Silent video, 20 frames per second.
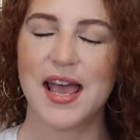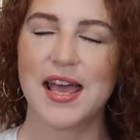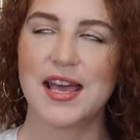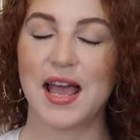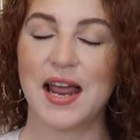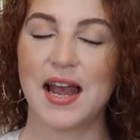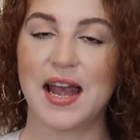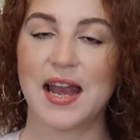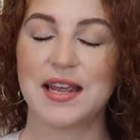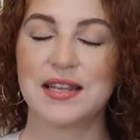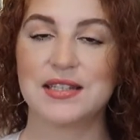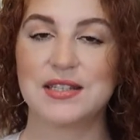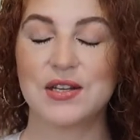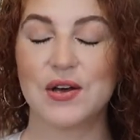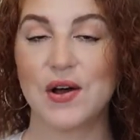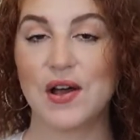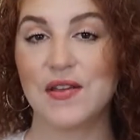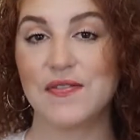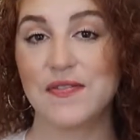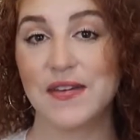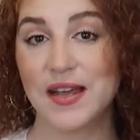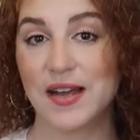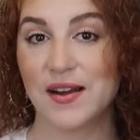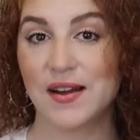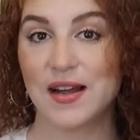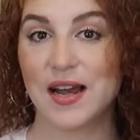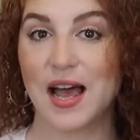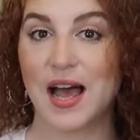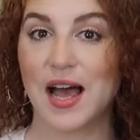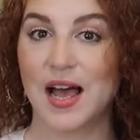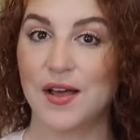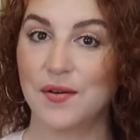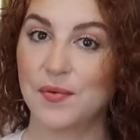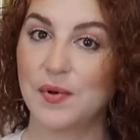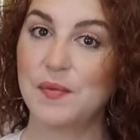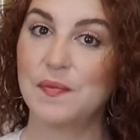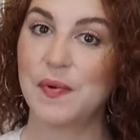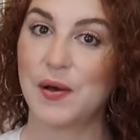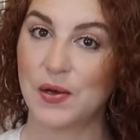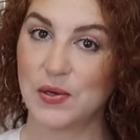And so I figured I
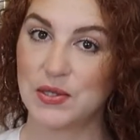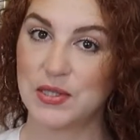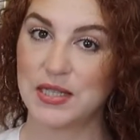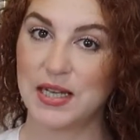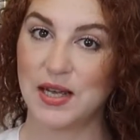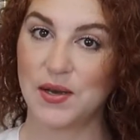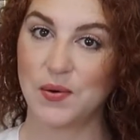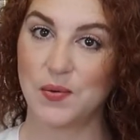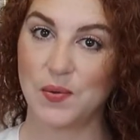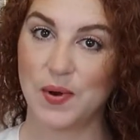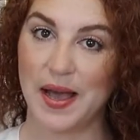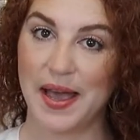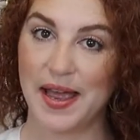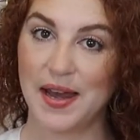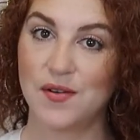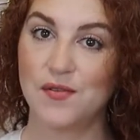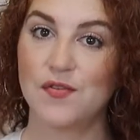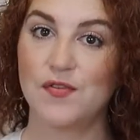would post it when